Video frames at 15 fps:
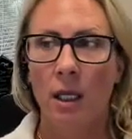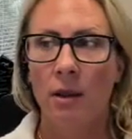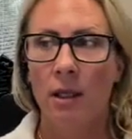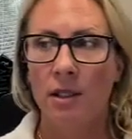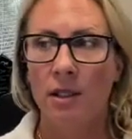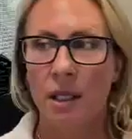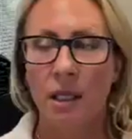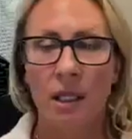
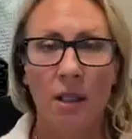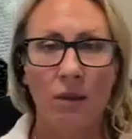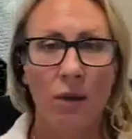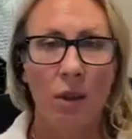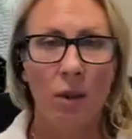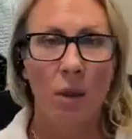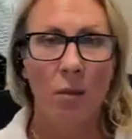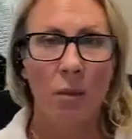that's going to give
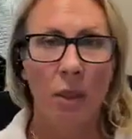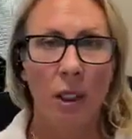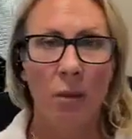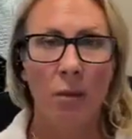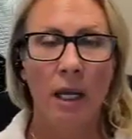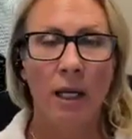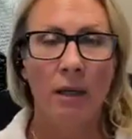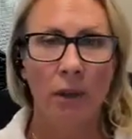you a bigger
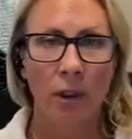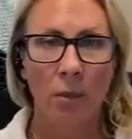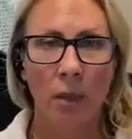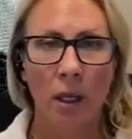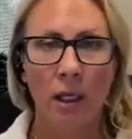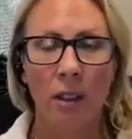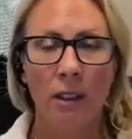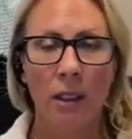bang for your buck